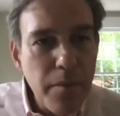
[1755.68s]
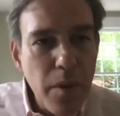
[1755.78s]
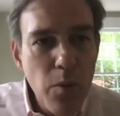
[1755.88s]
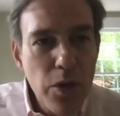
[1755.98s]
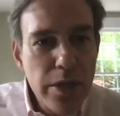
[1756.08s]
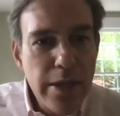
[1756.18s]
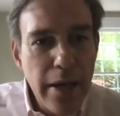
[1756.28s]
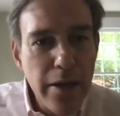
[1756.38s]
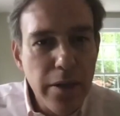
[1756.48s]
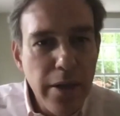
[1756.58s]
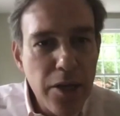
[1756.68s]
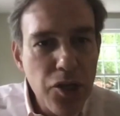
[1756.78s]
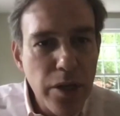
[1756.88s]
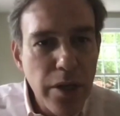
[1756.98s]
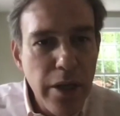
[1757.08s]
We just had an
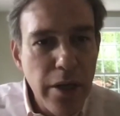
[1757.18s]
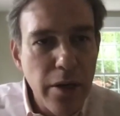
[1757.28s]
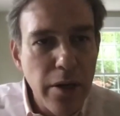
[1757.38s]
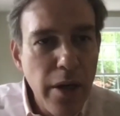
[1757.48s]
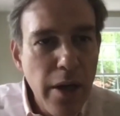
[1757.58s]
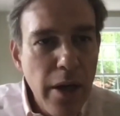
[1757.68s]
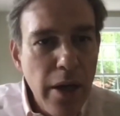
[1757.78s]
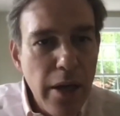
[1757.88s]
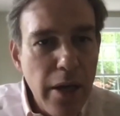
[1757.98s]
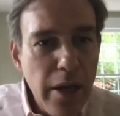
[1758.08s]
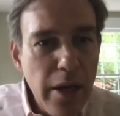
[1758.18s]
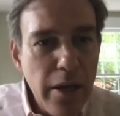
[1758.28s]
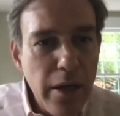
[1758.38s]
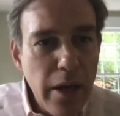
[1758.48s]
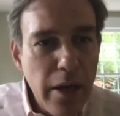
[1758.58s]
election here in